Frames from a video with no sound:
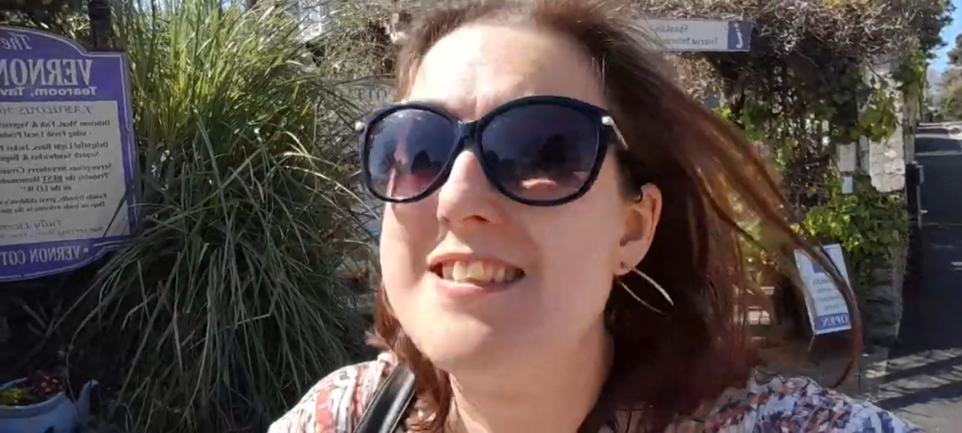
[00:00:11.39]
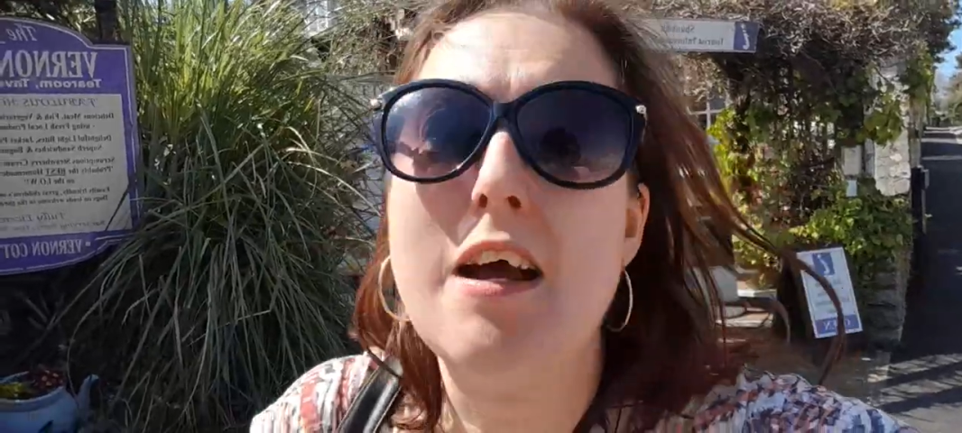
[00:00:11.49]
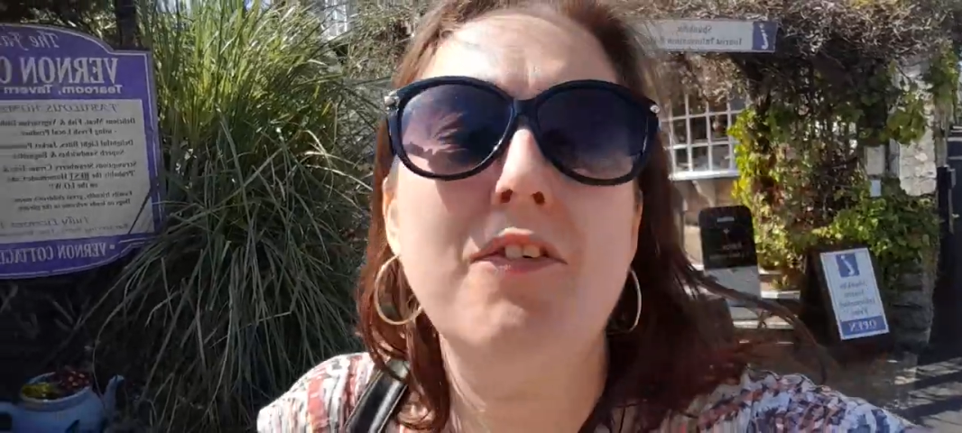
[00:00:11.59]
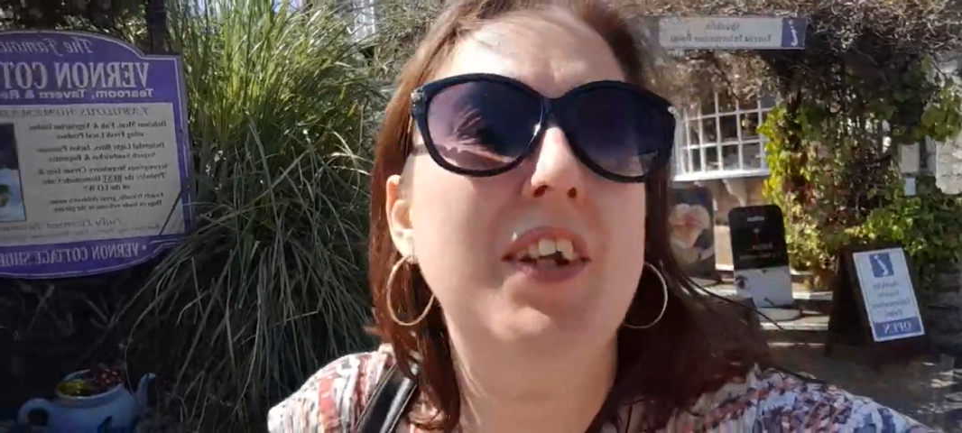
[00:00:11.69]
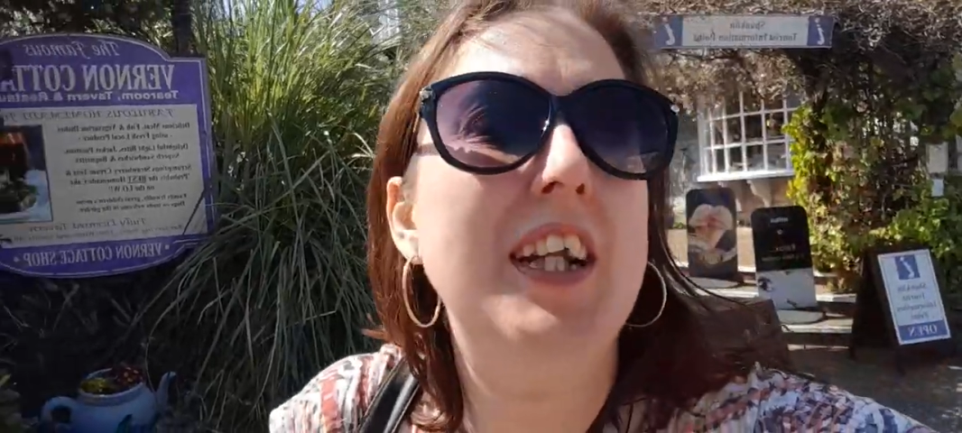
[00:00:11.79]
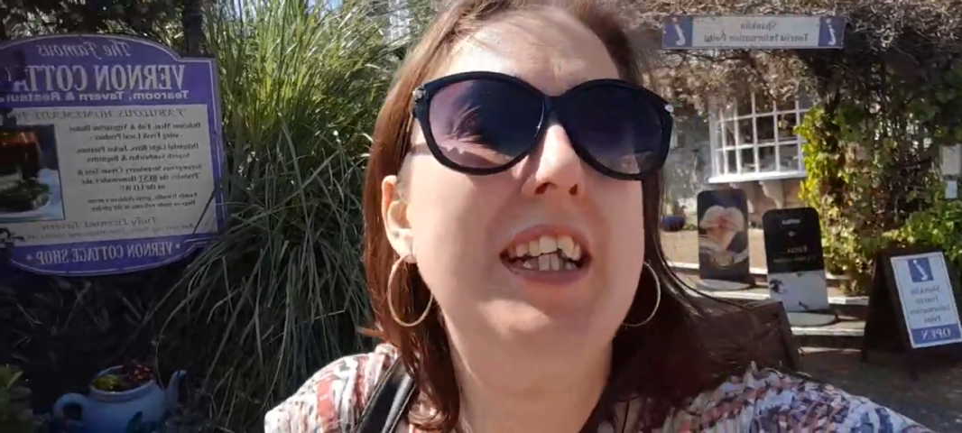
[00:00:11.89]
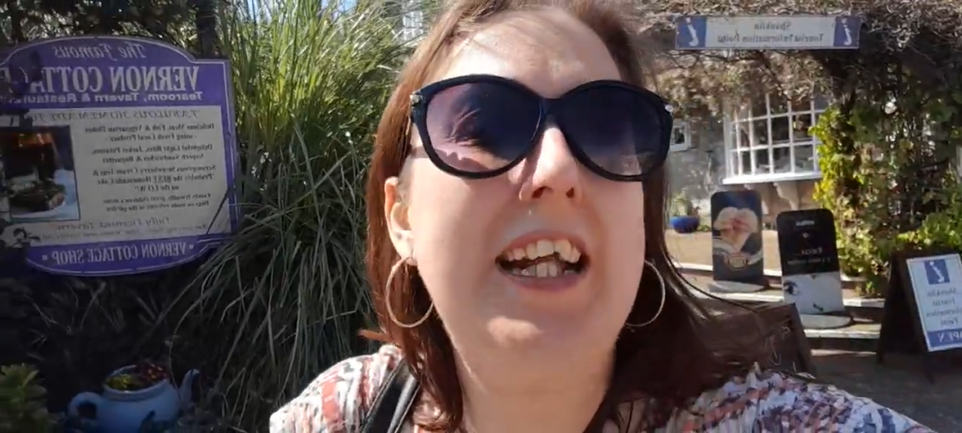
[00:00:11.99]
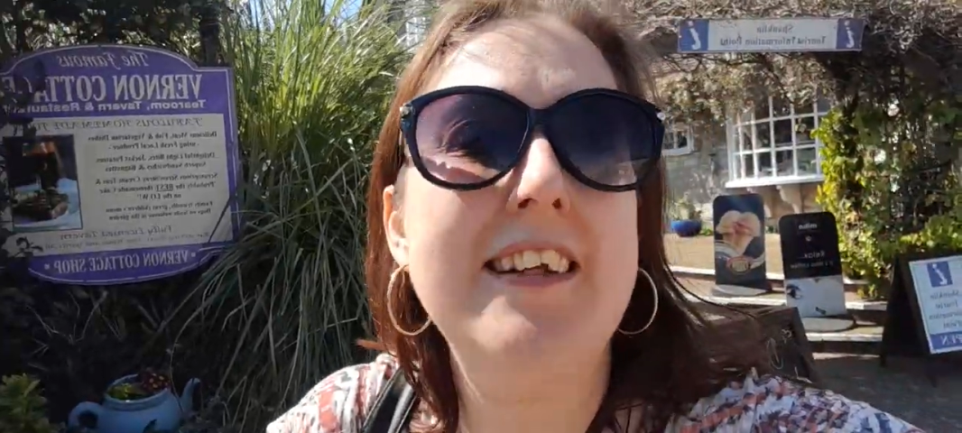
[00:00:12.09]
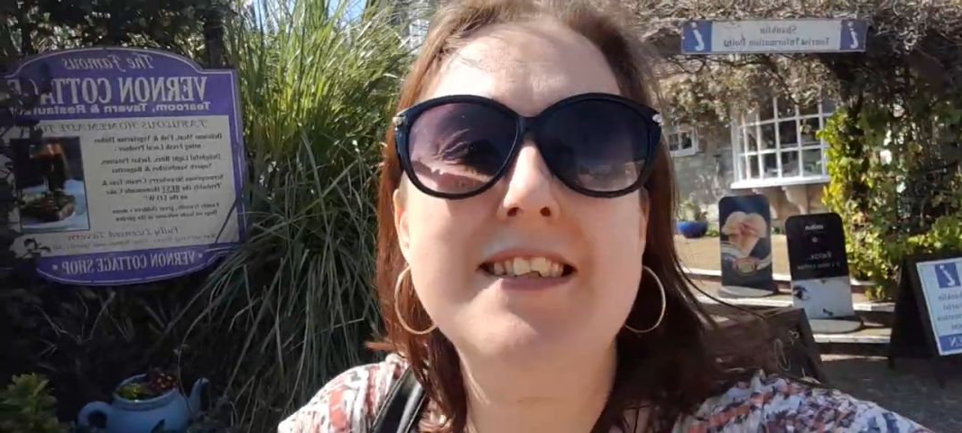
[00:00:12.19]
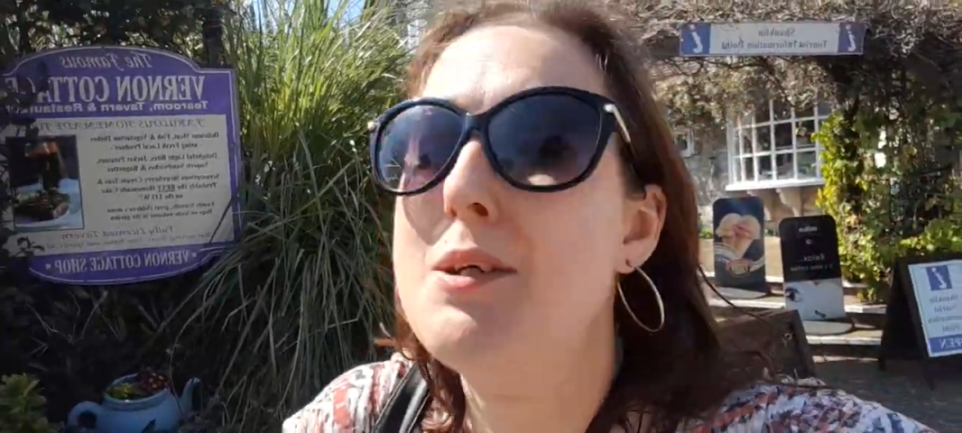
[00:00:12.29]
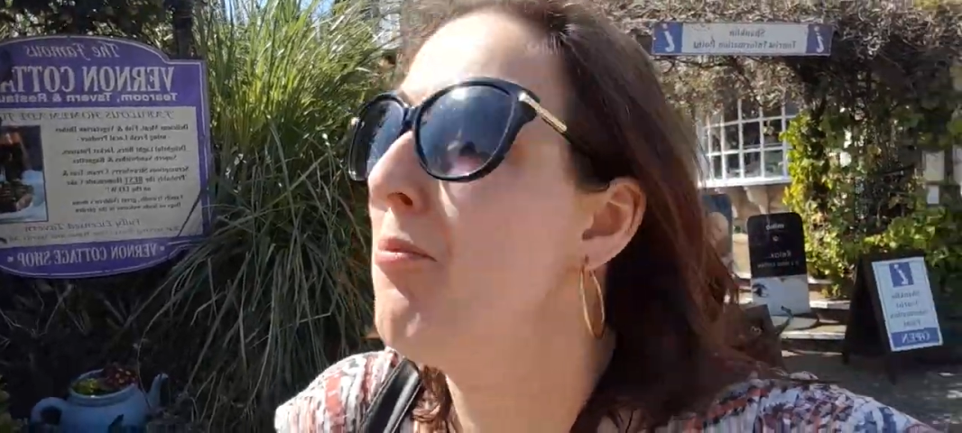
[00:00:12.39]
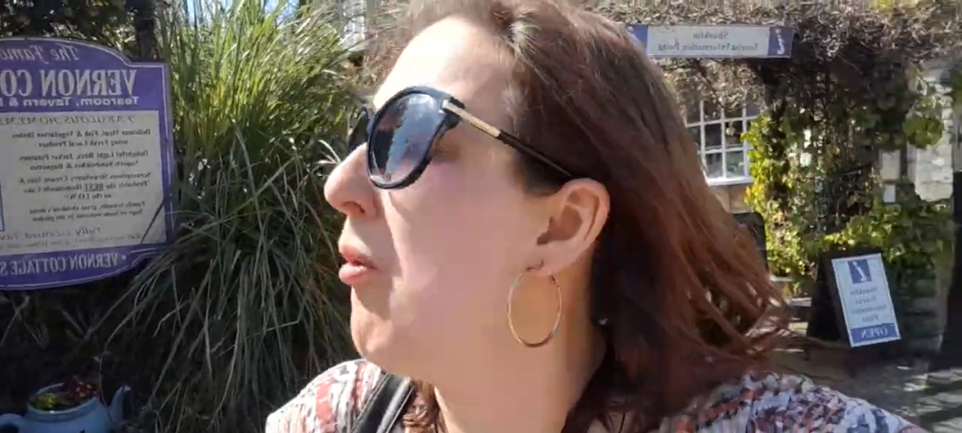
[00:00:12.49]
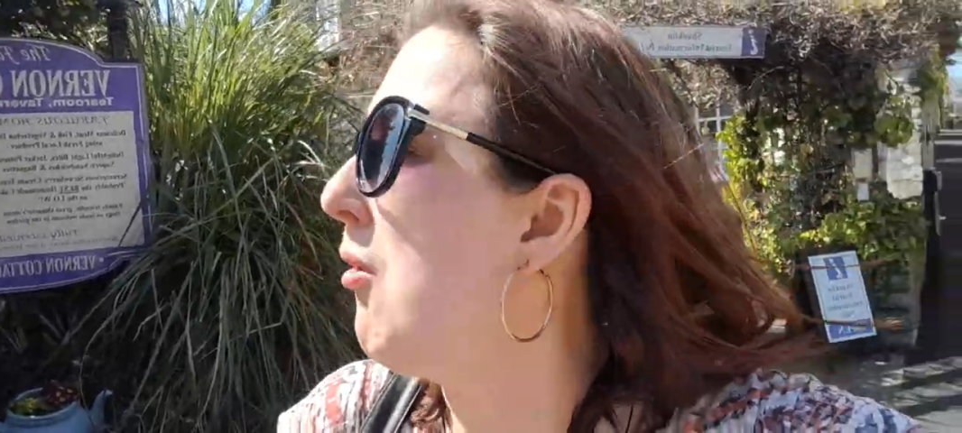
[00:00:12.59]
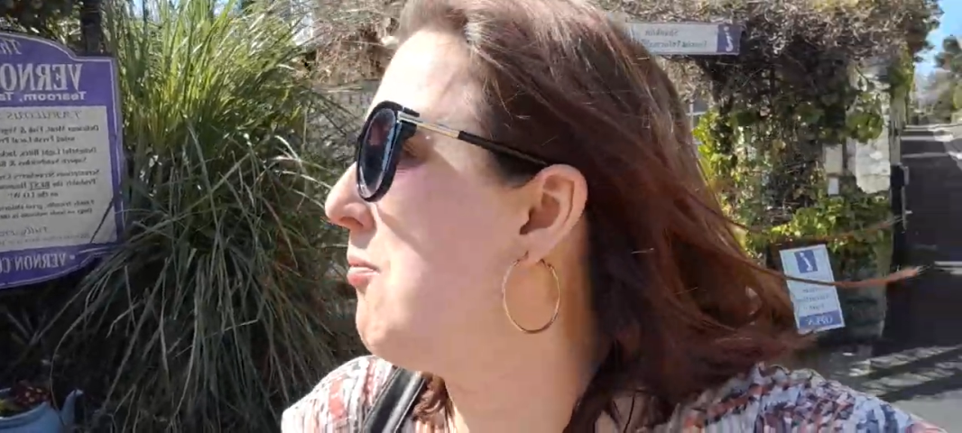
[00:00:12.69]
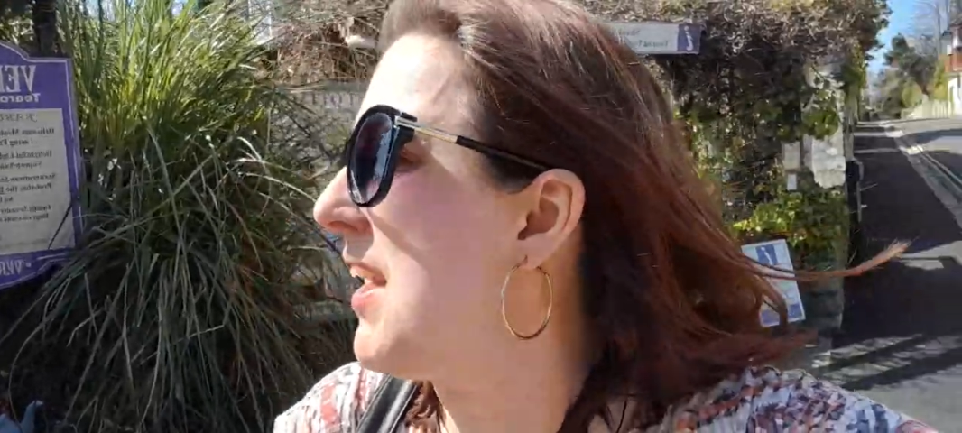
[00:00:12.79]
definitely getting
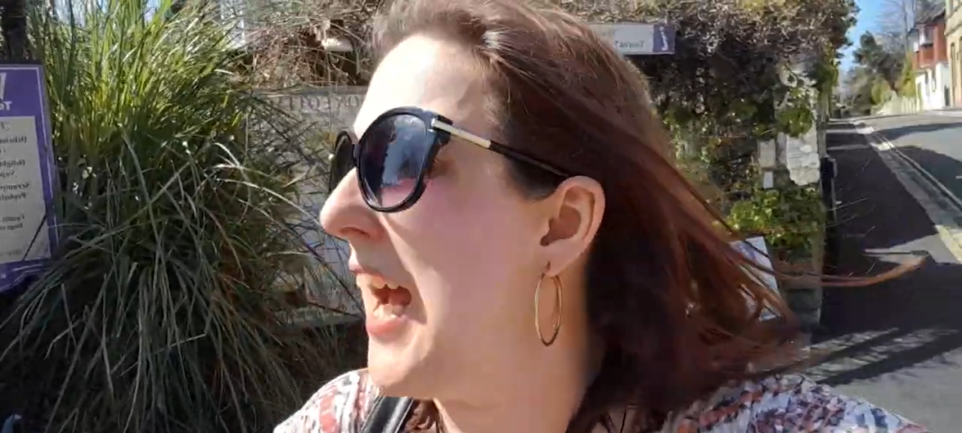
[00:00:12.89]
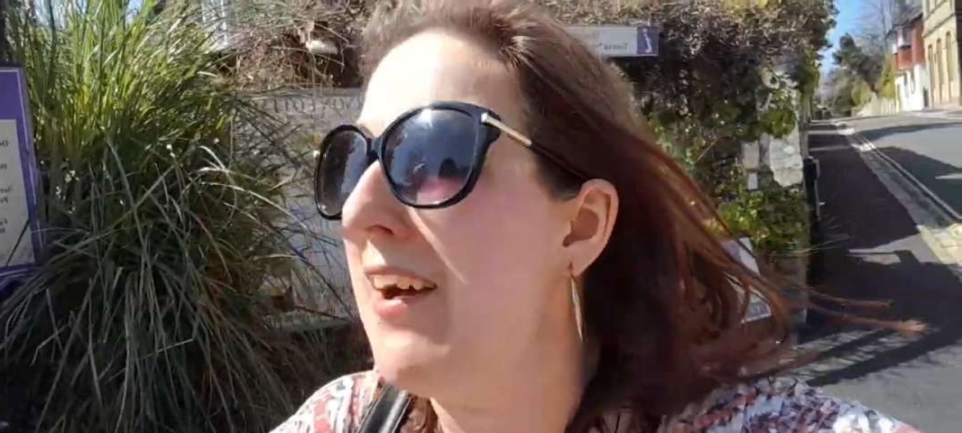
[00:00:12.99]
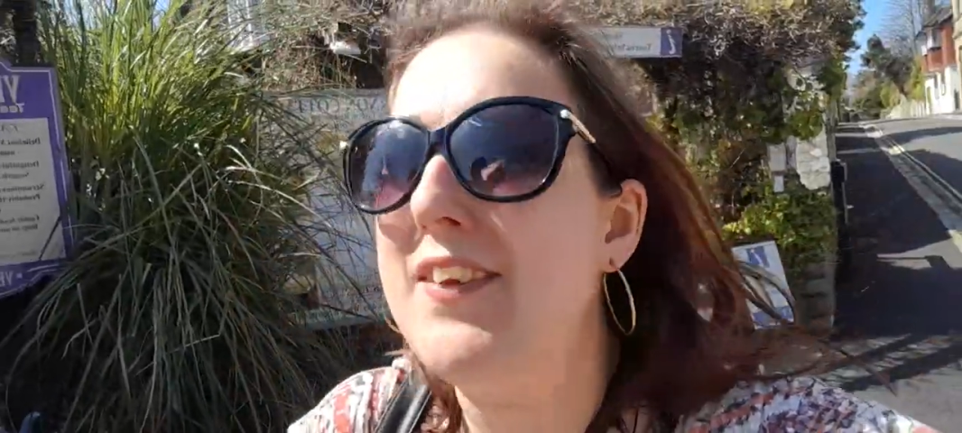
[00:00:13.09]
warmer now.